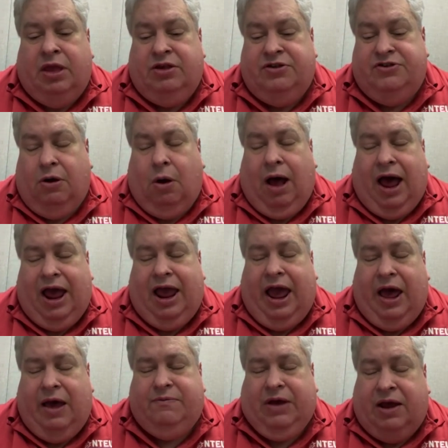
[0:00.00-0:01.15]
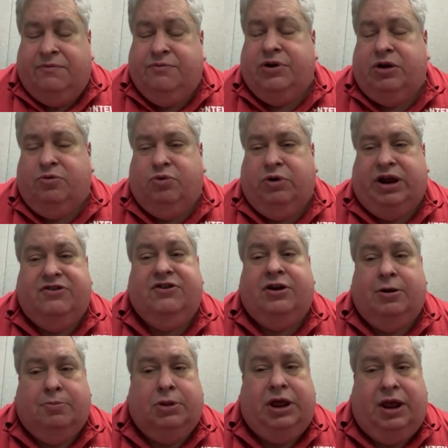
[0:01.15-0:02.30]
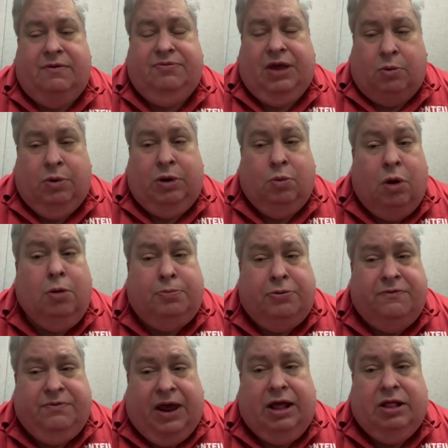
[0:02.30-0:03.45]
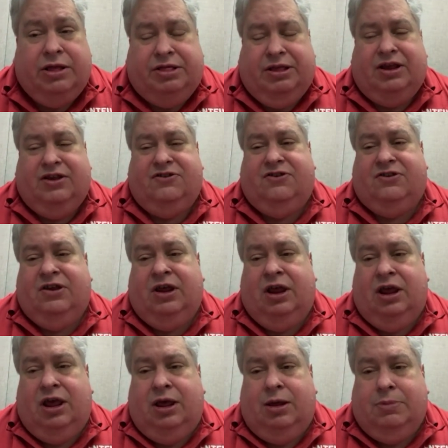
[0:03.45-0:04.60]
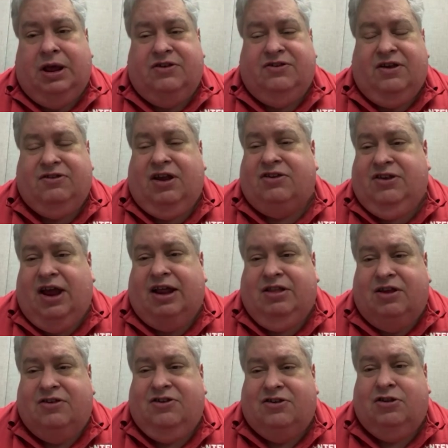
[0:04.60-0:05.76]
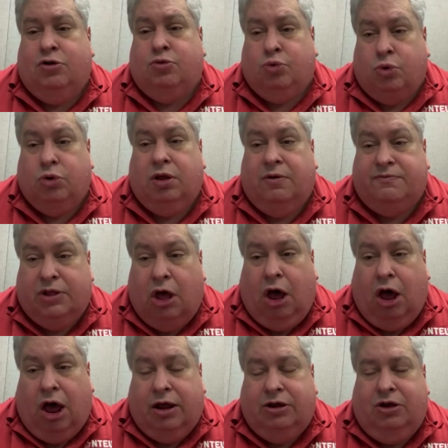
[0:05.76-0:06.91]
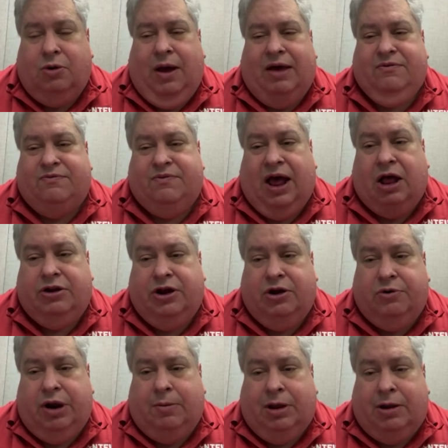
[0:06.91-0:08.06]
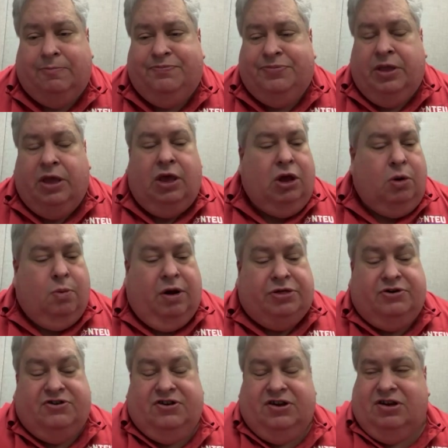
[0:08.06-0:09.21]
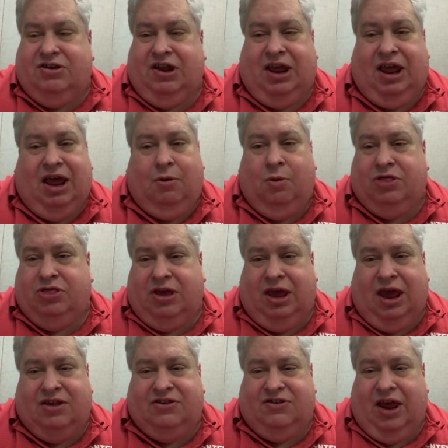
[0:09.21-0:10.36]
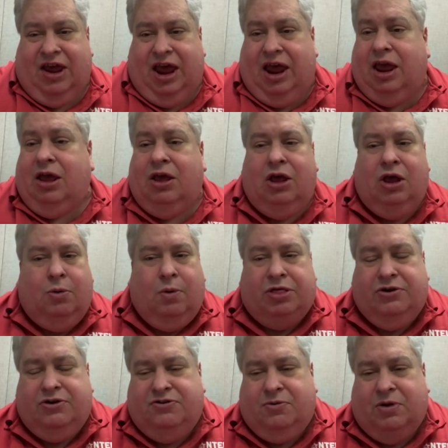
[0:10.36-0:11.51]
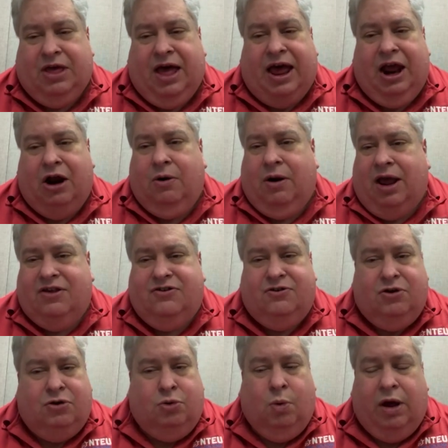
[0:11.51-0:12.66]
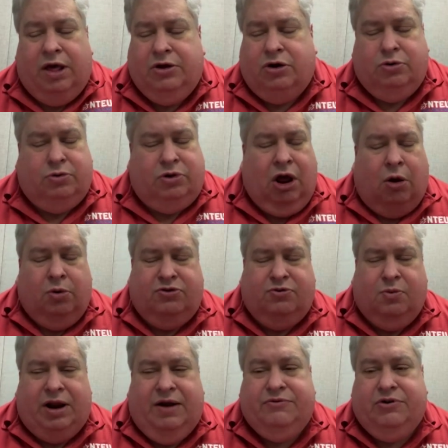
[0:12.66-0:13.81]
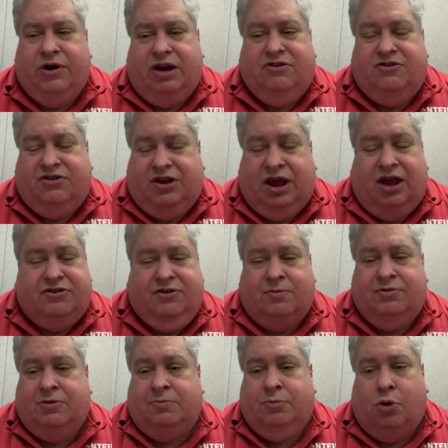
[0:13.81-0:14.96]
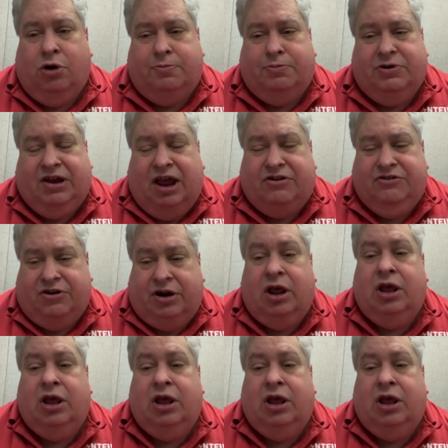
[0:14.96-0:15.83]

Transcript: So I have every reason to believe that we will prevail in this because, as I said, this is the rule of law. You have a valid agreement, whether it's with TSA, whether it's with IRS, whether, it's whatever agency, Customs and Border Protection.